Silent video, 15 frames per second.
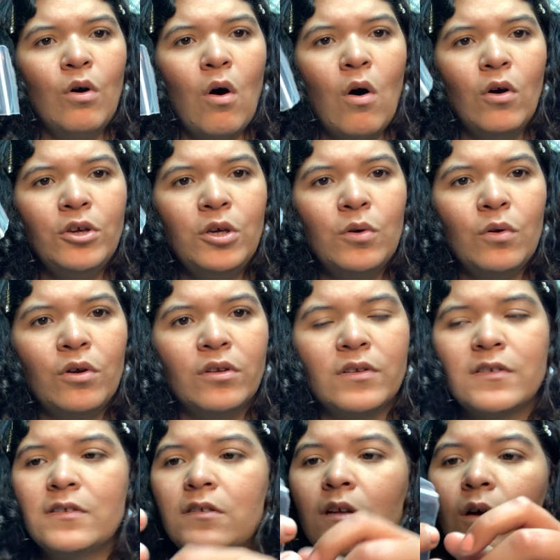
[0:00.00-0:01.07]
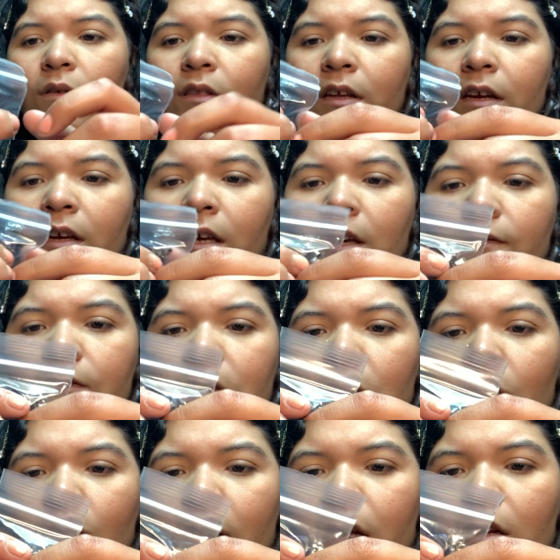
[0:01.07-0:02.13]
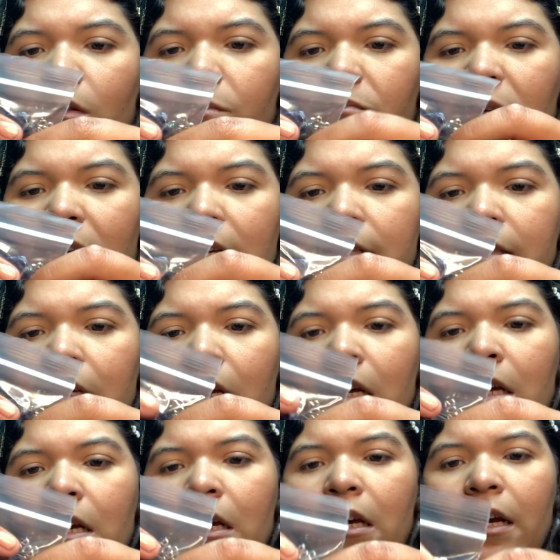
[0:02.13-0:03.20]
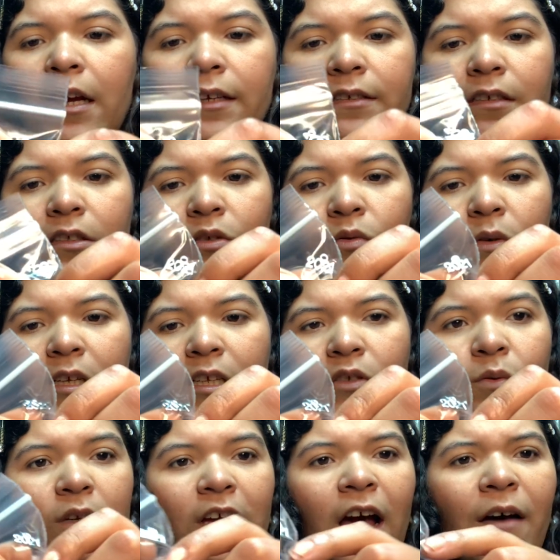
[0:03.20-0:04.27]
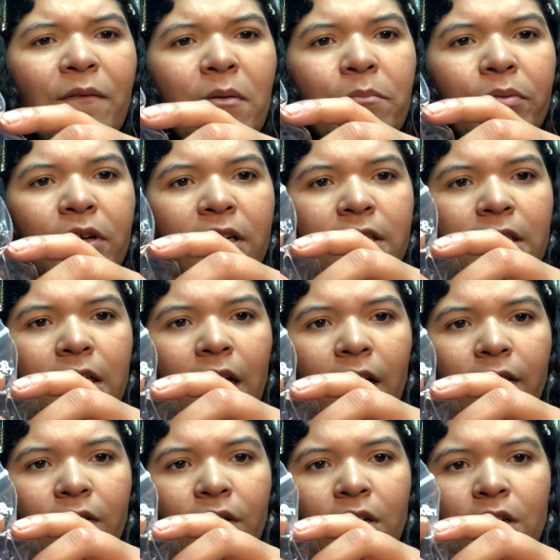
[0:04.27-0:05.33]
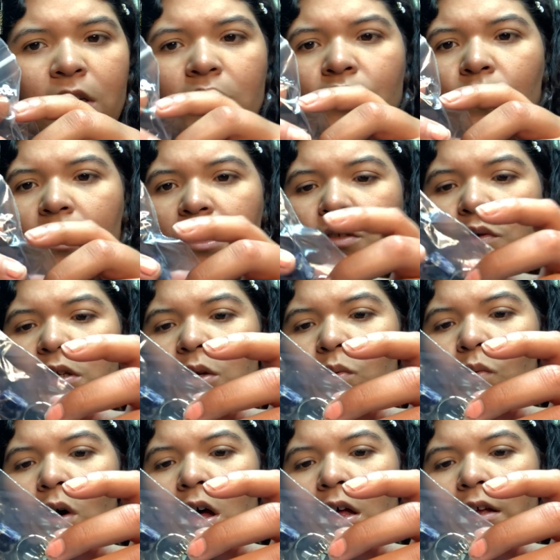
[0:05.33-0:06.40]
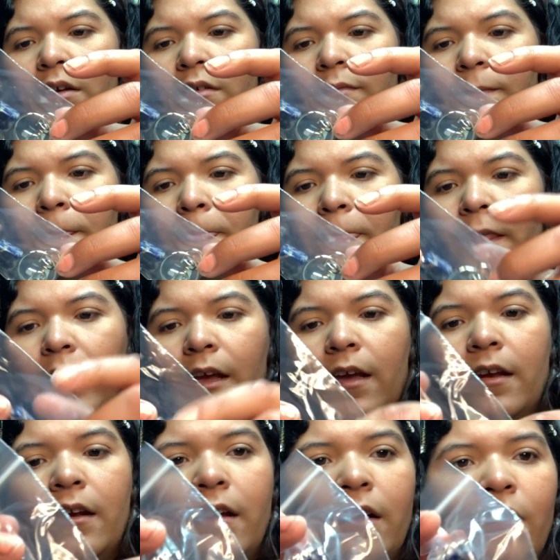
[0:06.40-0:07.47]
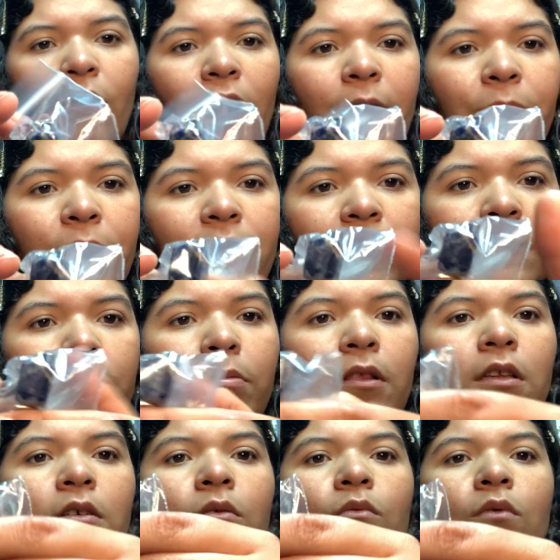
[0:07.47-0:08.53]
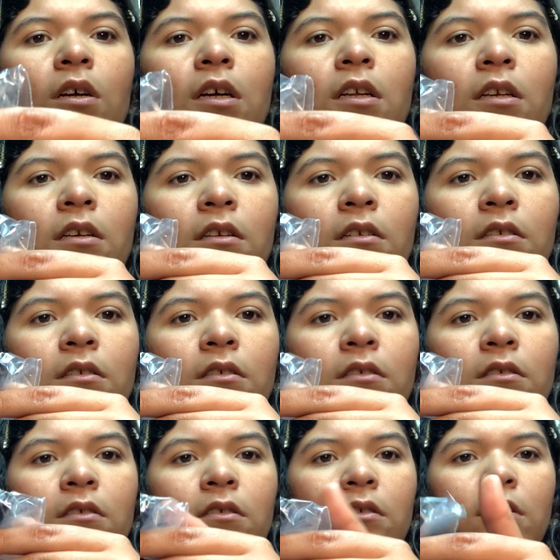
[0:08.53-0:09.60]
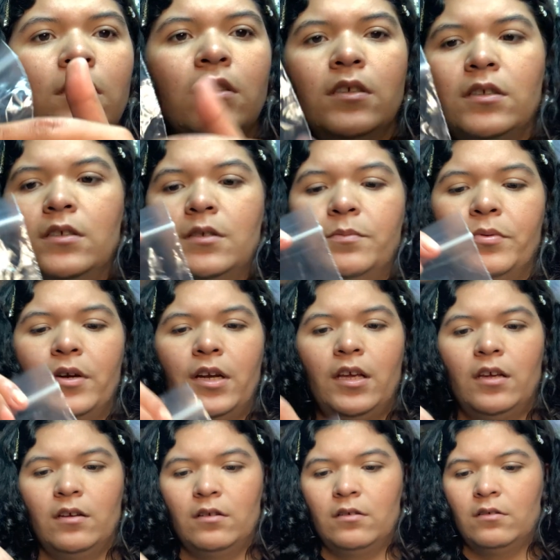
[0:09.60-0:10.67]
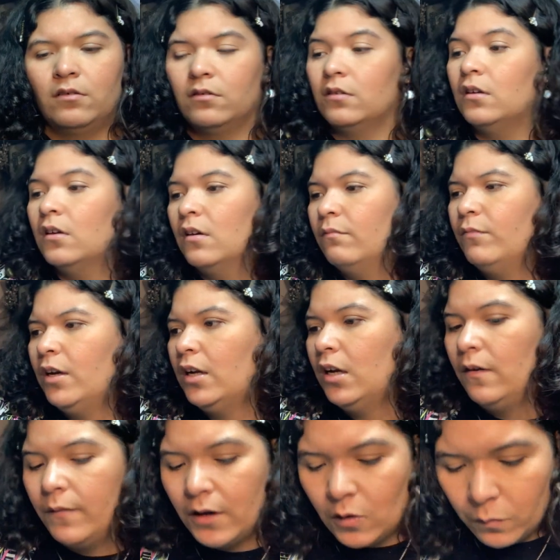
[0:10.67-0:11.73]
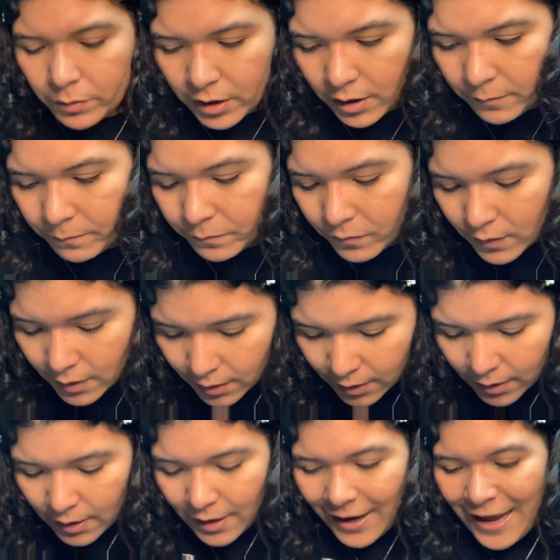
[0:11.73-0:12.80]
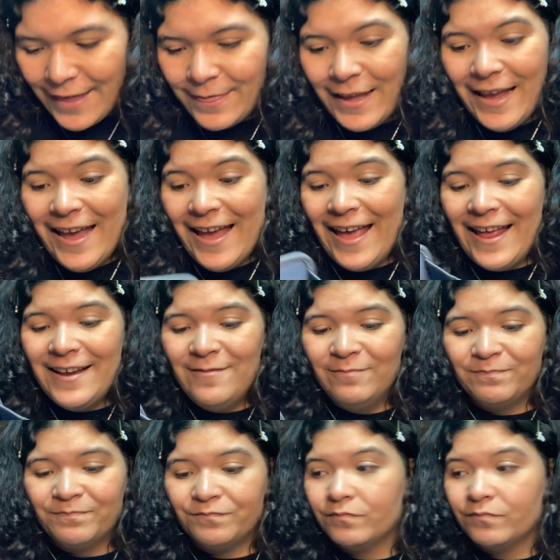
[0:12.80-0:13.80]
call you, or the stone that gives you kind of peace. It has a 2020. I haven't put it together. 2021, and I grabbed this blue one. It's pretty. I'm not gonna even open it. And then,